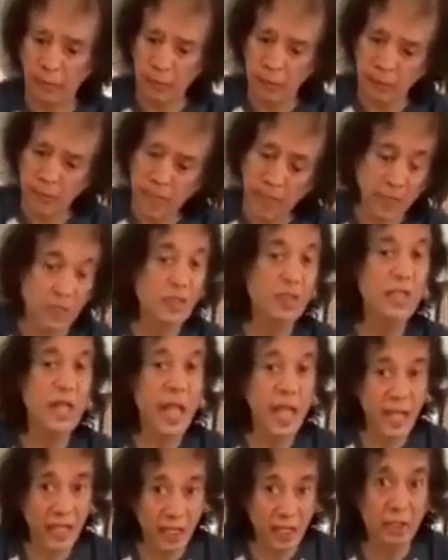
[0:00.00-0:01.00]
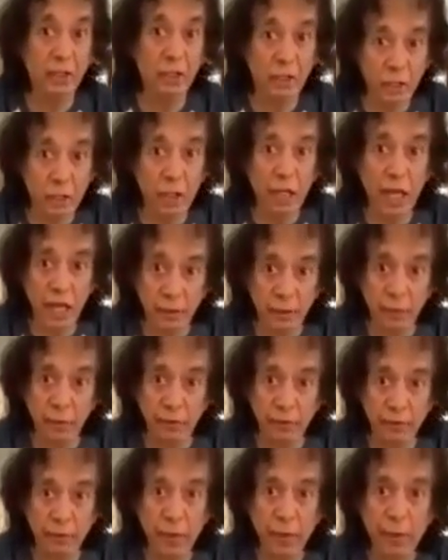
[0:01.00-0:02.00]
Then it's anchored kind
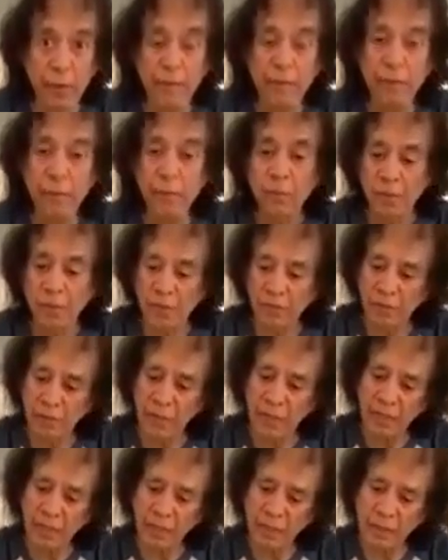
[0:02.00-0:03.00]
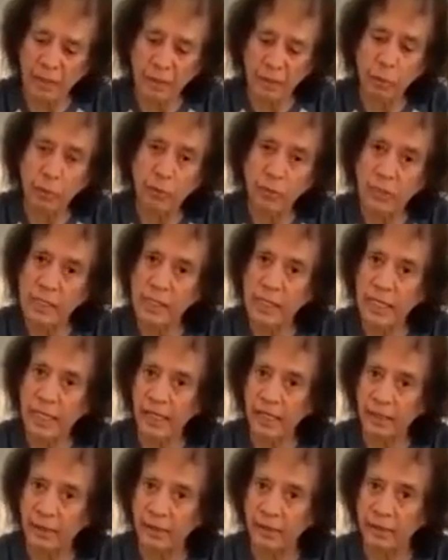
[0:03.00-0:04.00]
of, but even then it's loosely
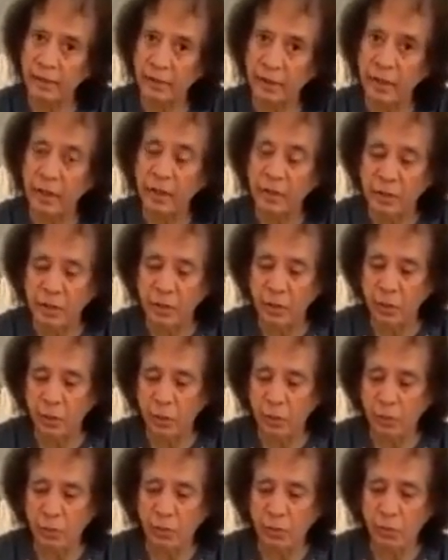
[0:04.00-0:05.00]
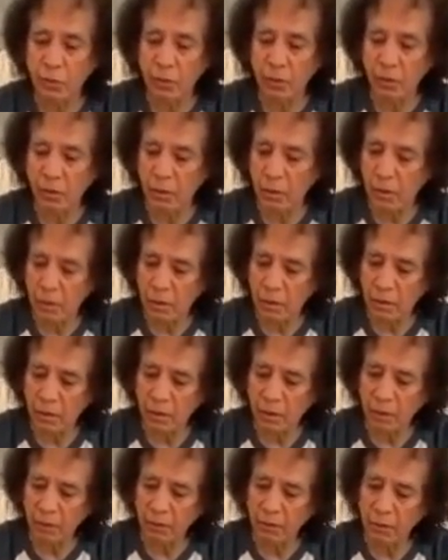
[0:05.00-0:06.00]
anchored. So
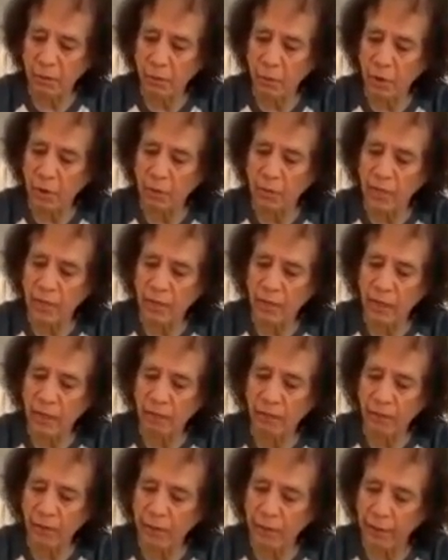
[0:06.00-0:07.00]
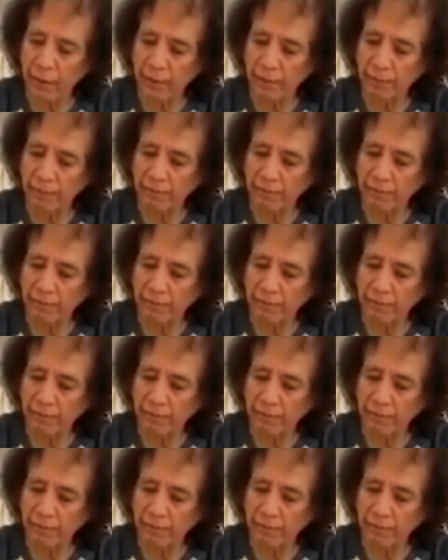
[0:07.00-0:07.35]
if you watch my ring finger,